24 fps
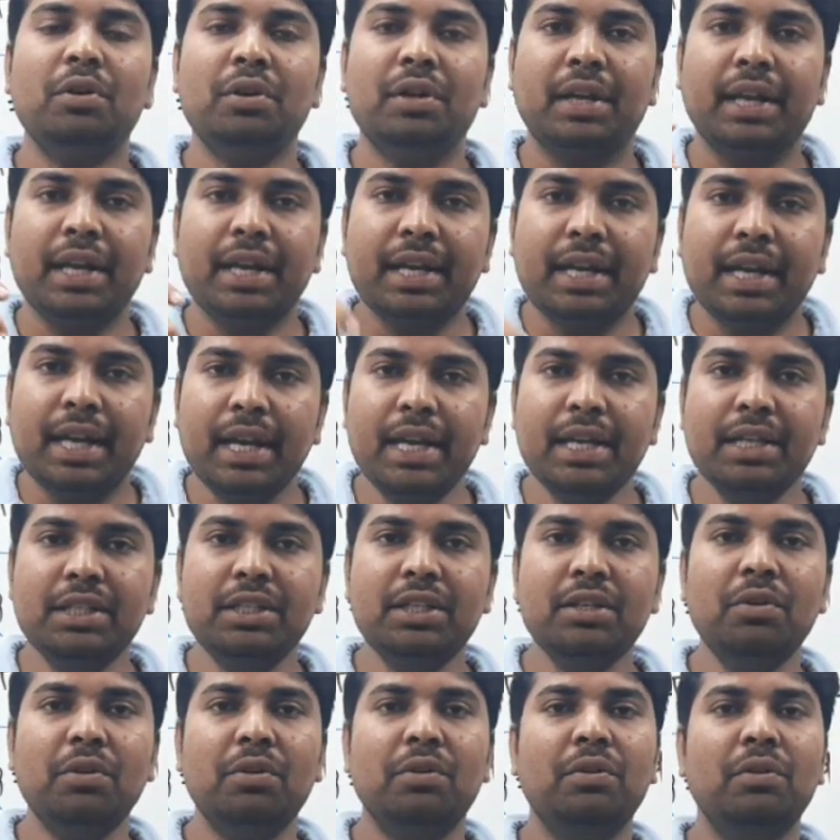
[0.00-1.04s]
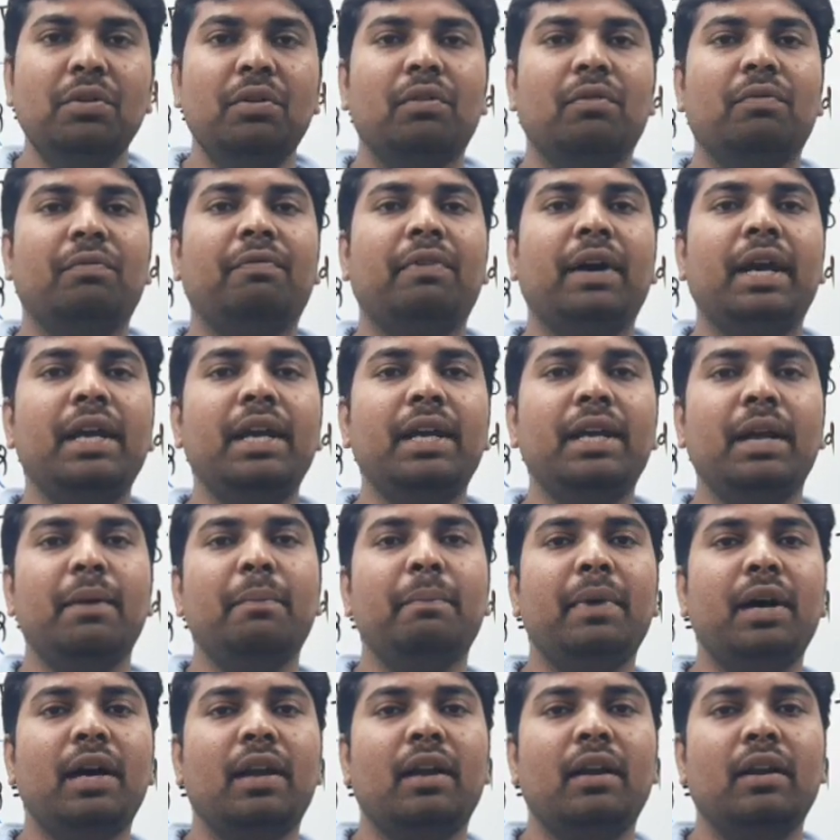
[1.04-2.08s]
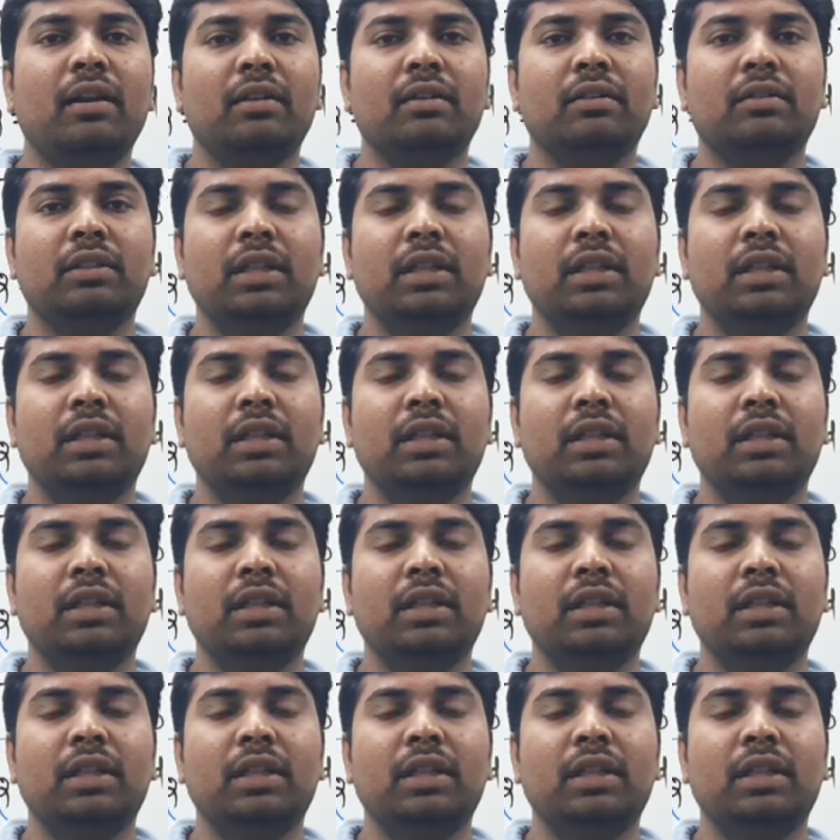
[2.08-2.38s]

decrease to 5 number,